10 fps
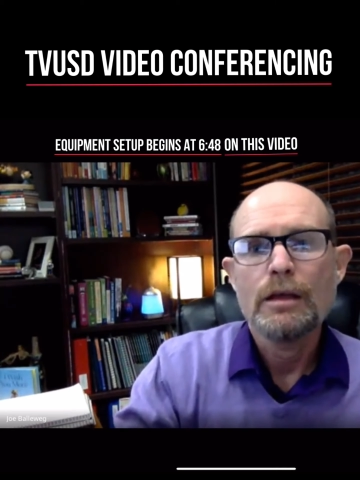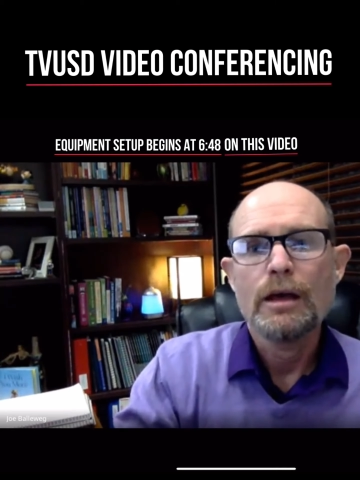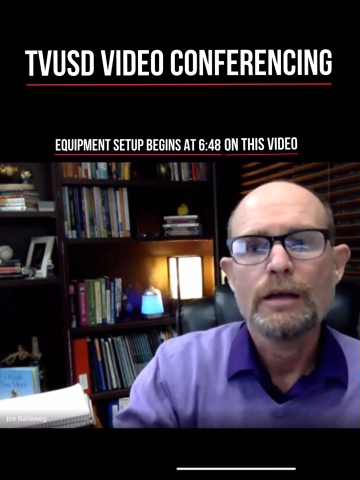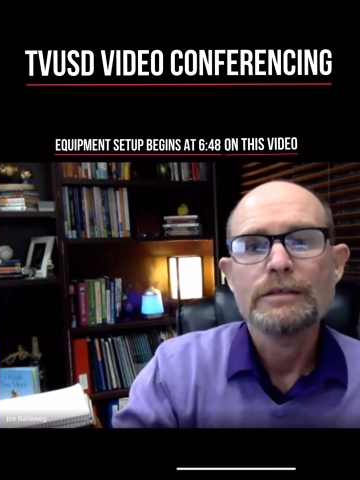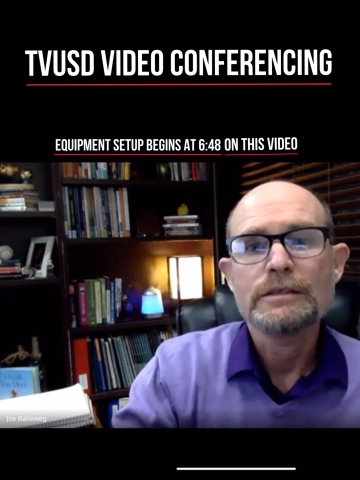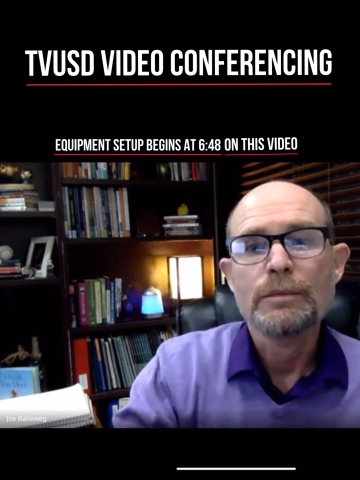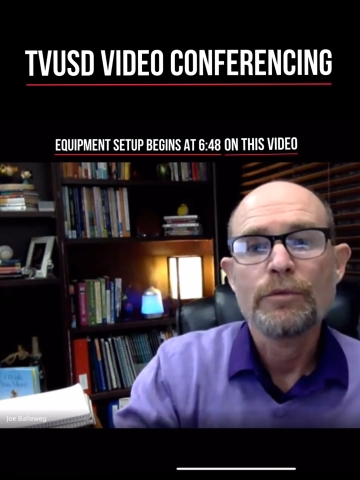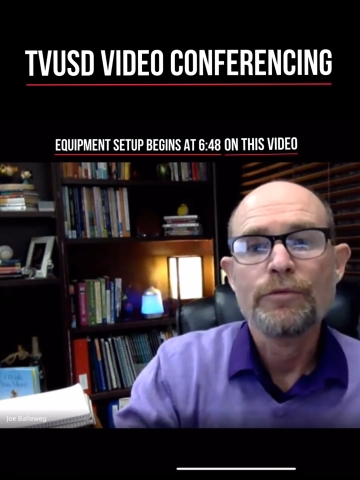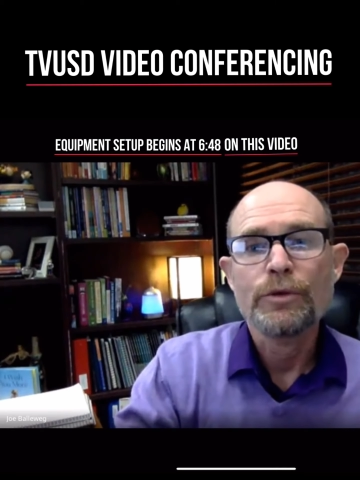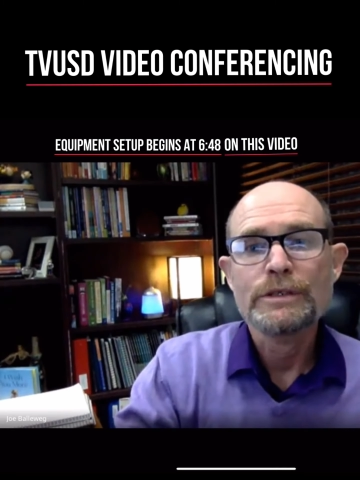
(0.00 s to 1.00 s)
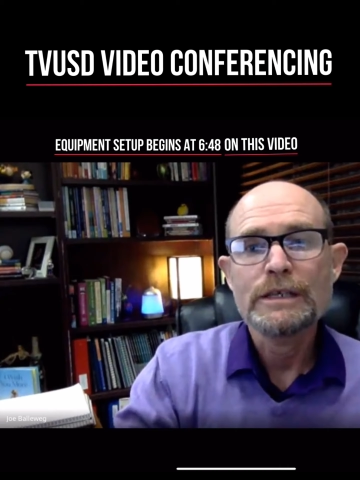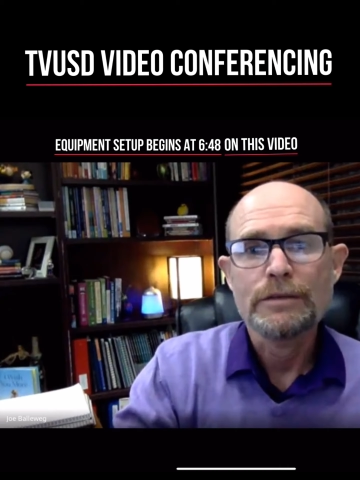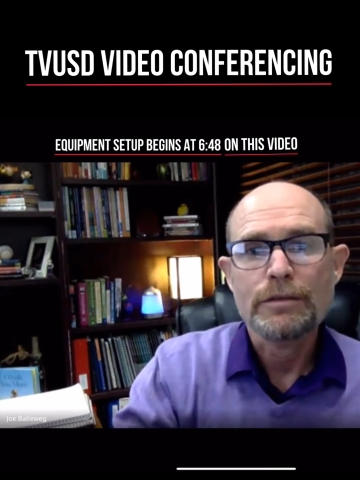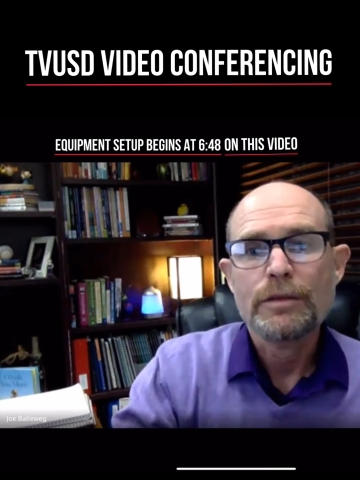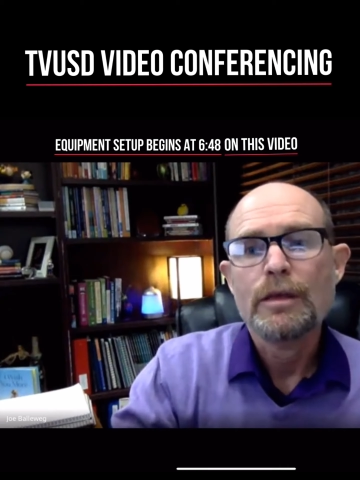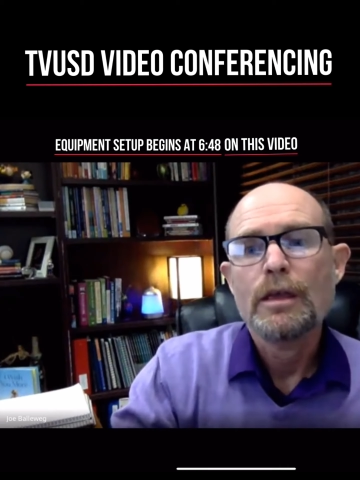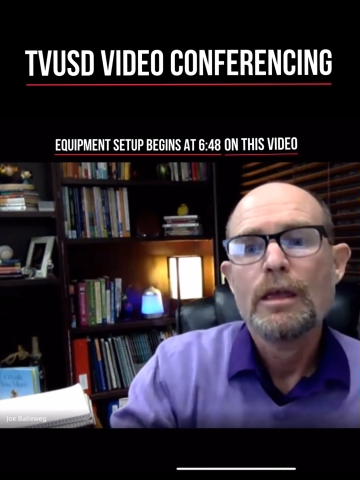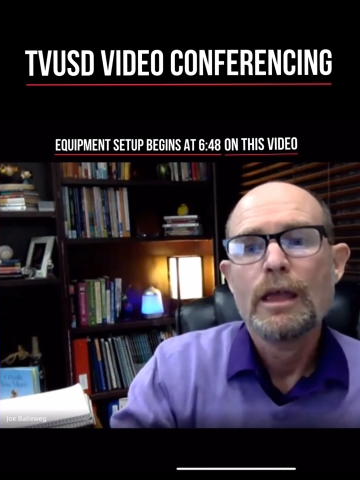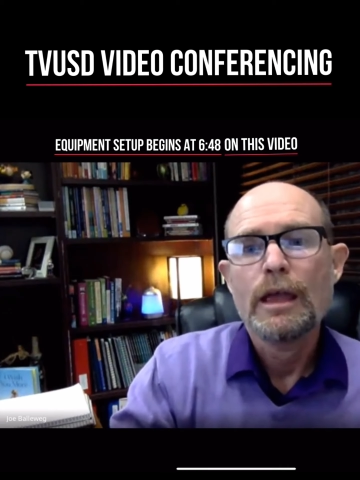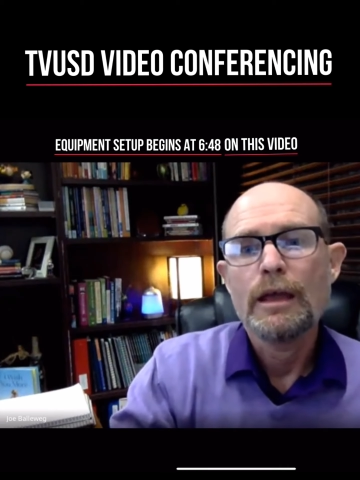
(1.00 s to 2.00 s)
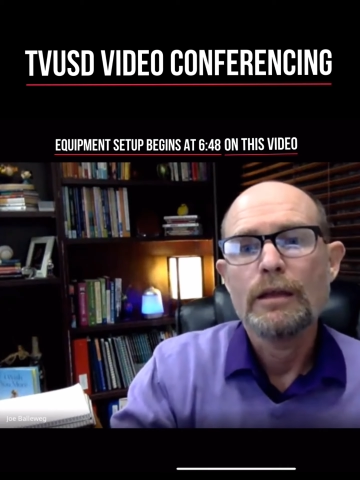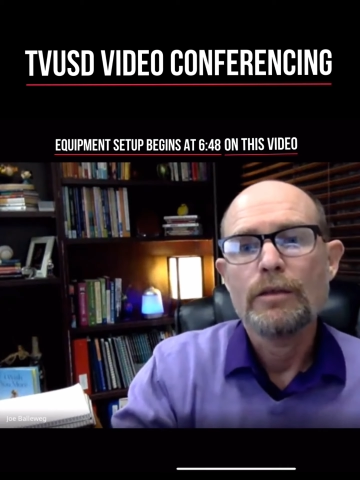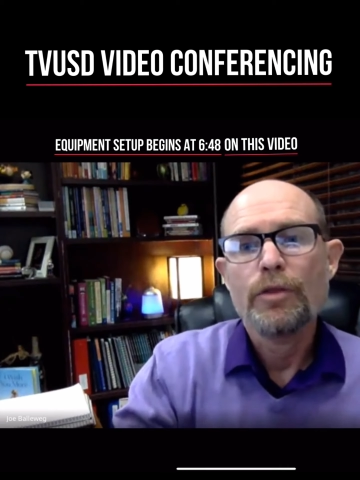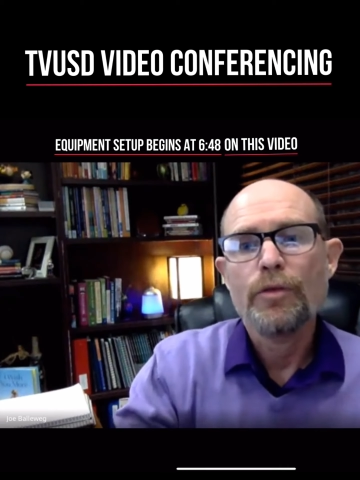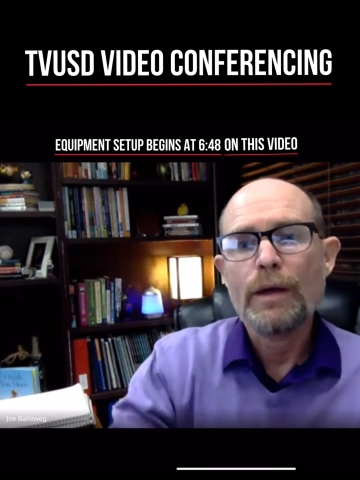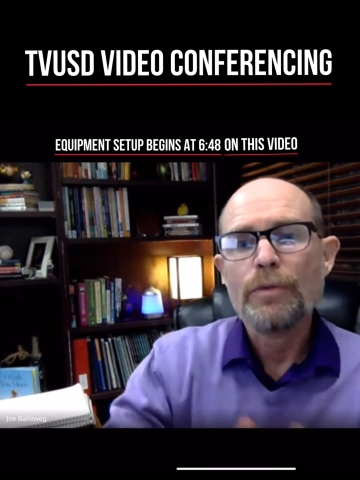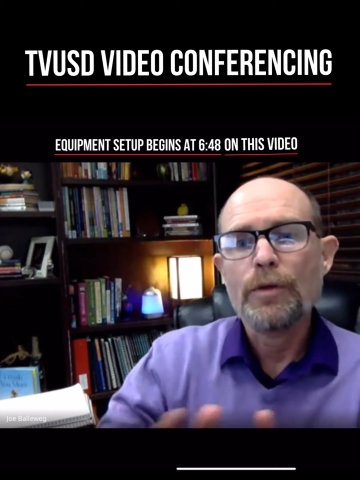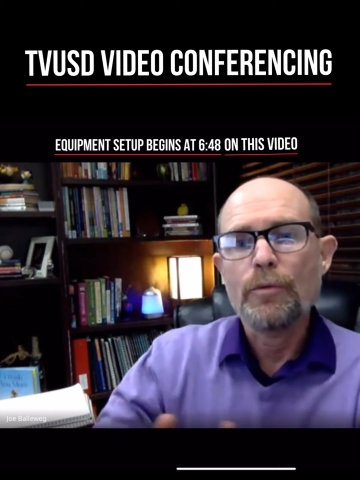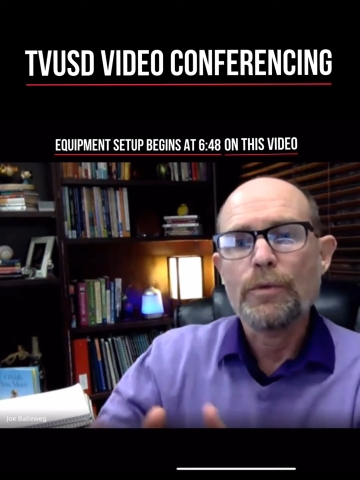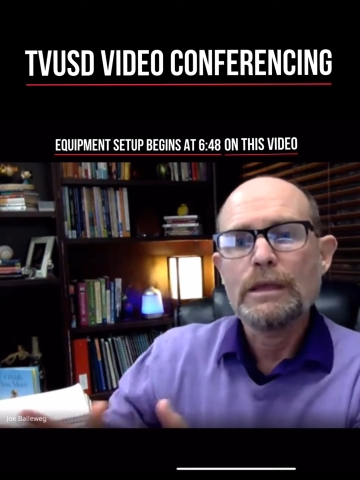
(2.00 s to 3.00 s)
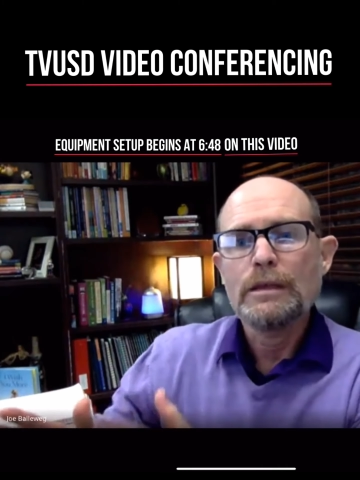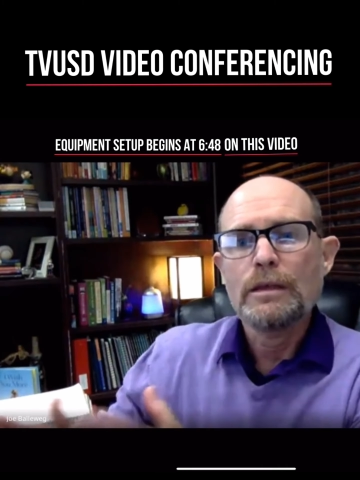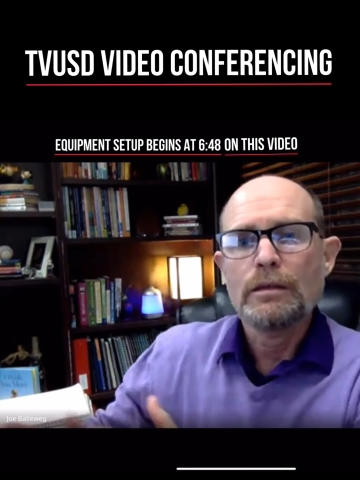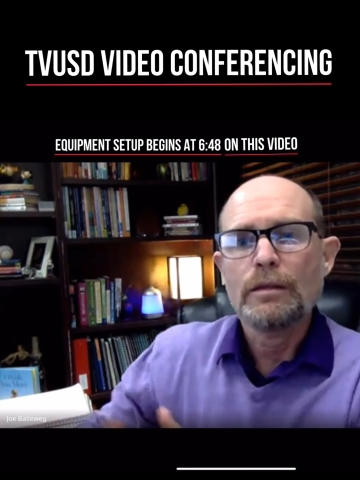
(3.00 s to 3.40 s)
December 14th. And throughout the week,